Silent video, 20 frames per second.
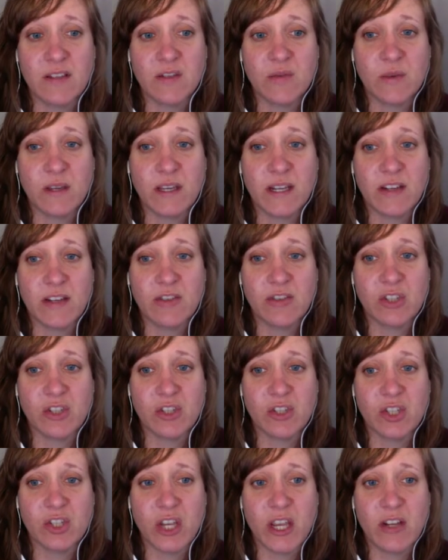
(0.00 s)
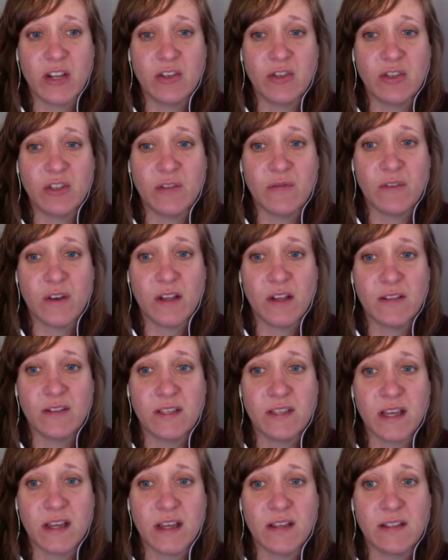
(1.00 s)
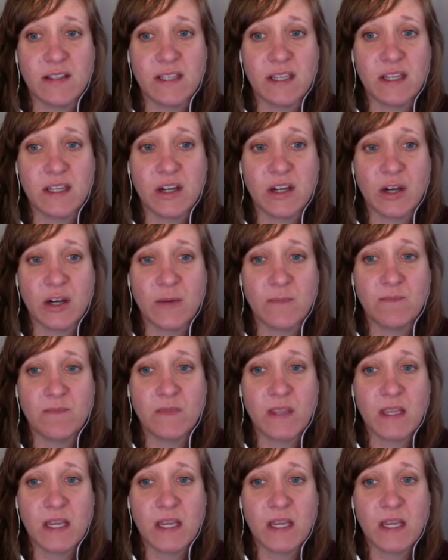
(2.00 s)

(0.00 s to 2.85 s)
So we can actually change the font size here.